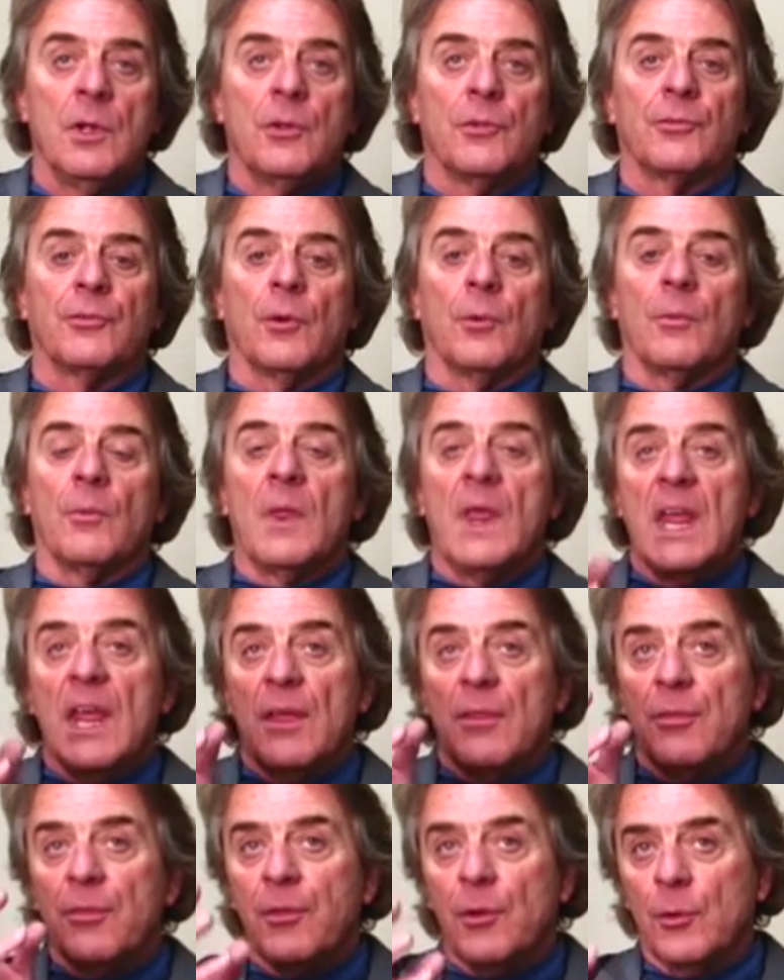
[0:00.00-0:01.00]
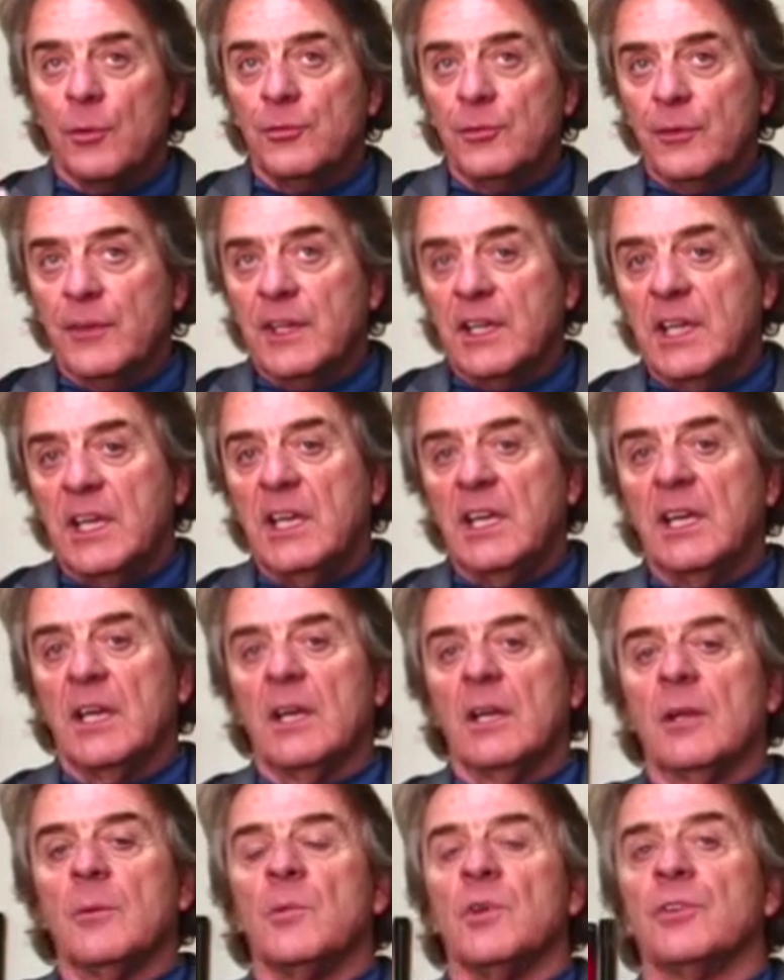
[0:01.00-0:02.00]
So those are the key
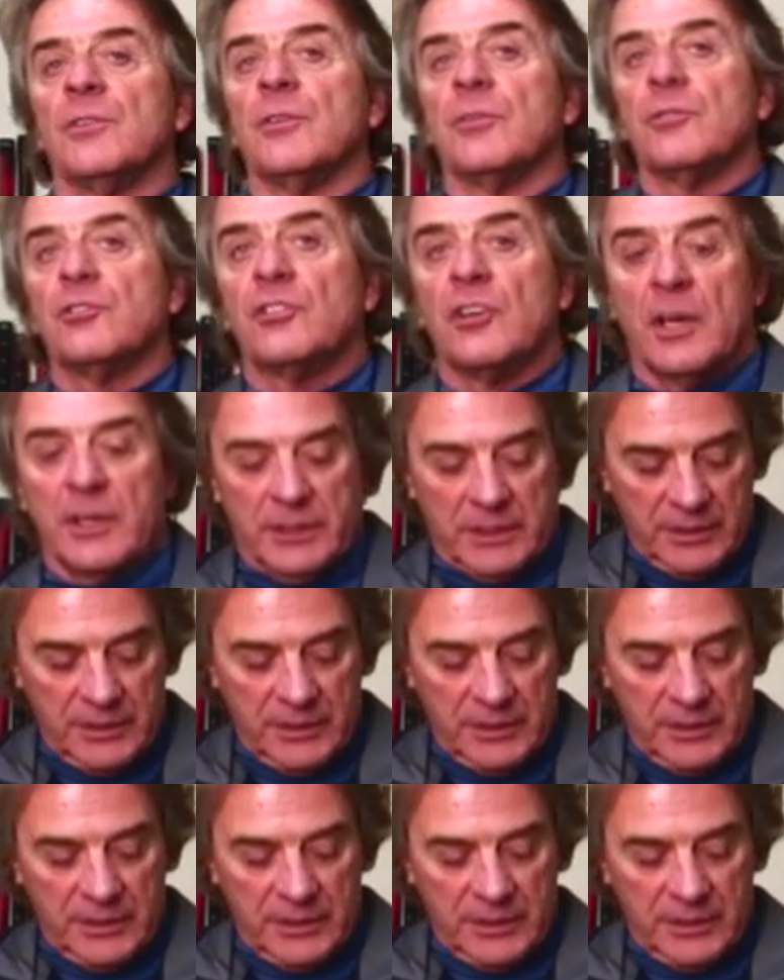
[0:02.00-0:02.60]
elements of shot